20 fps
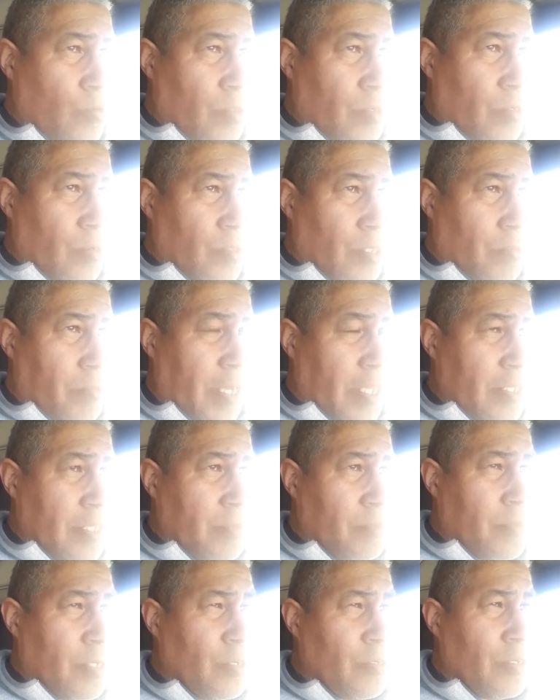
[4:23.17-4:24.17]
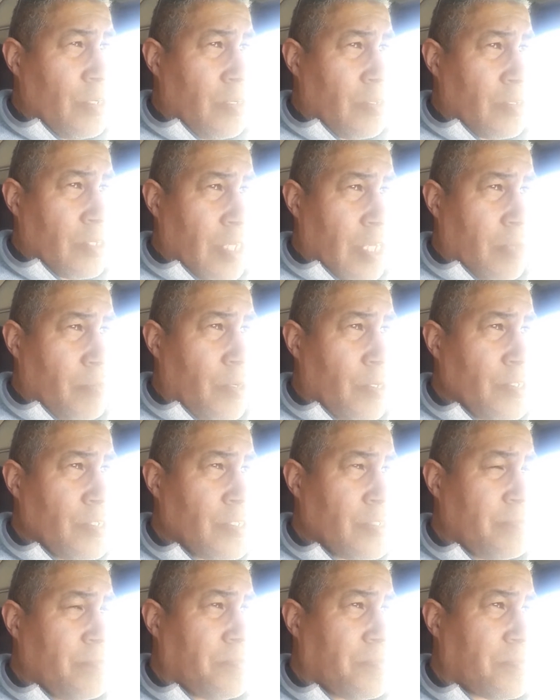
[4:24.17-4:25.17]
automatic mode on the
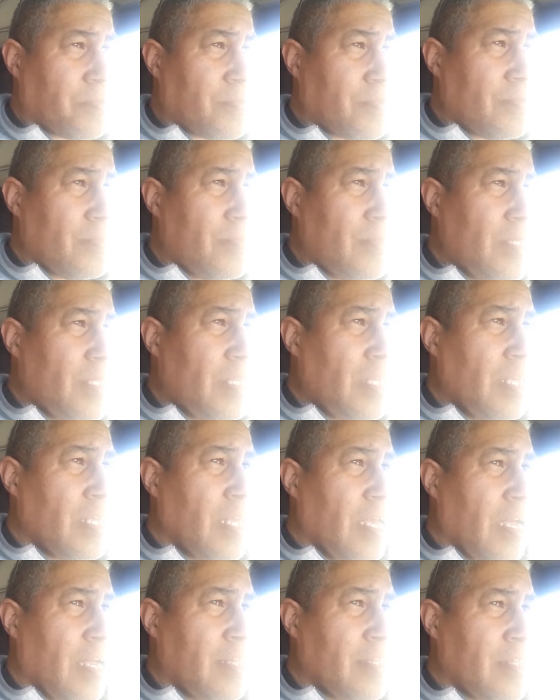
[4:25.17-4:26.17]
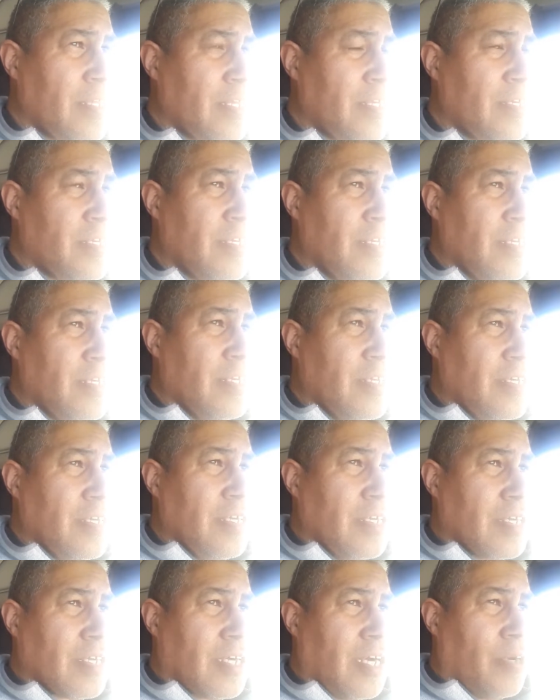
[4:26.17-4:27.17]
gearbox, and then
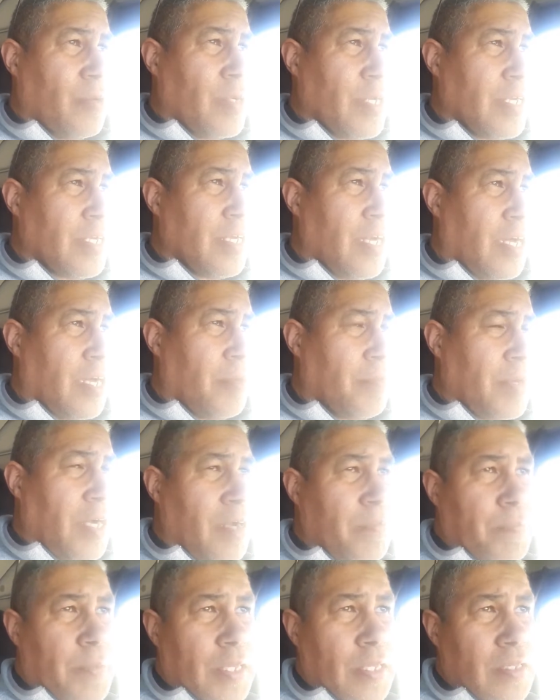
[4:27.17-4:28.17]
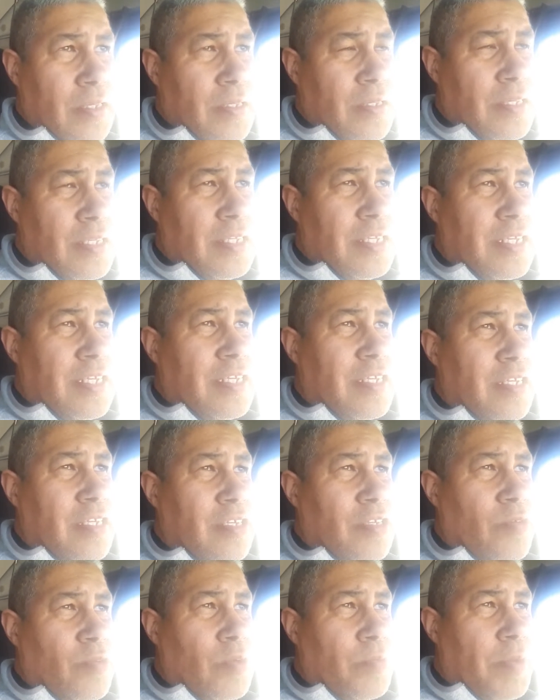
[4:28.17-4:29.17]
going uphill,
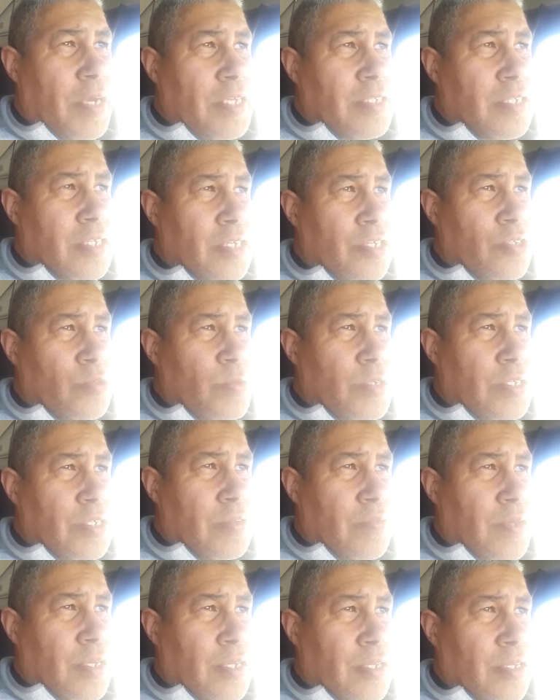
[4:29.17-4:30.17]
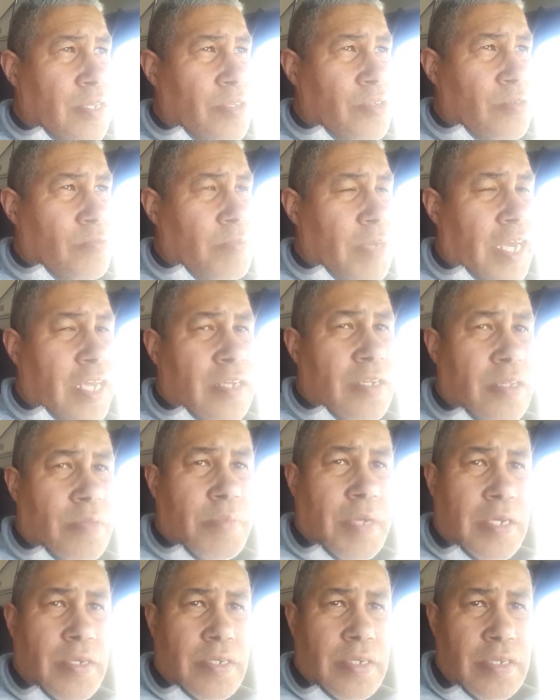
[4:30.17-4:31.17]
you would basically switch the vehicle into manual
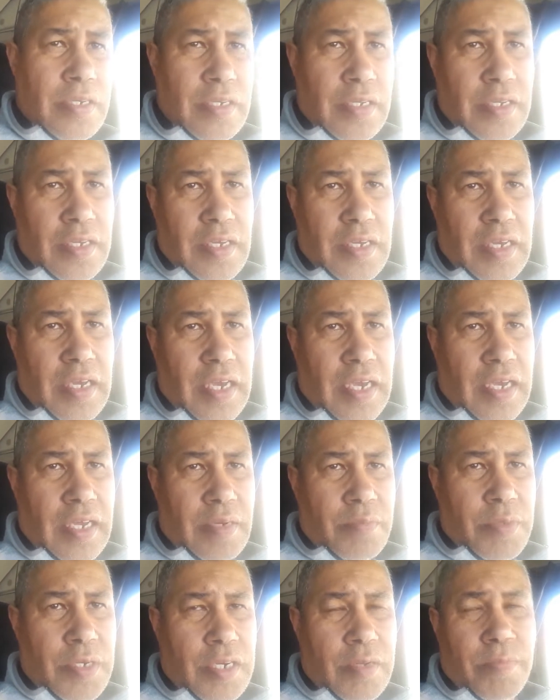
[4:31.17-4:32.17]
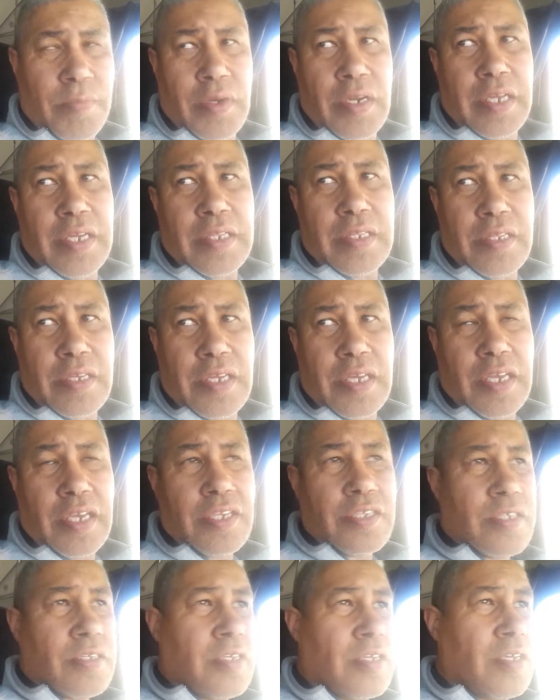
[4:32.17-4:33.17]
mode and manipulate the
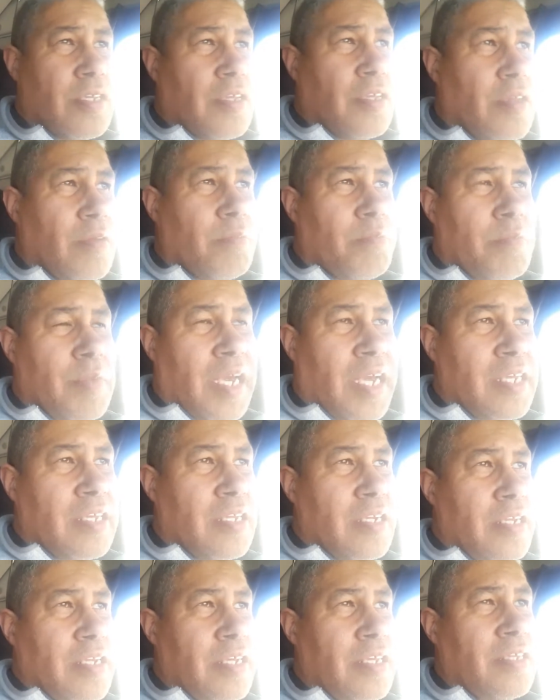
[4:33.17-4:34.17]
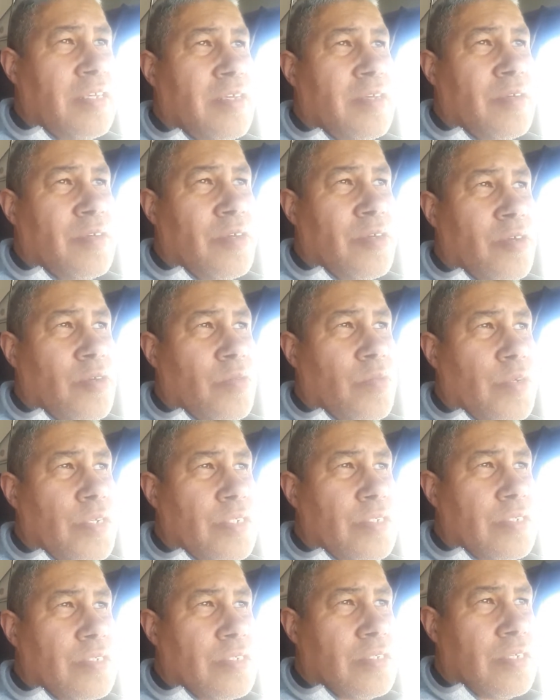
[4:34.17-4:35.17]
gears manually,
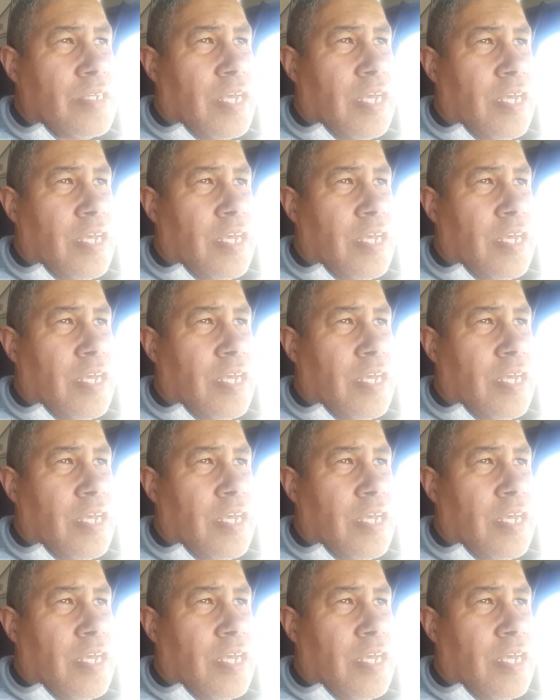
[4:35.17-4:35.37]
which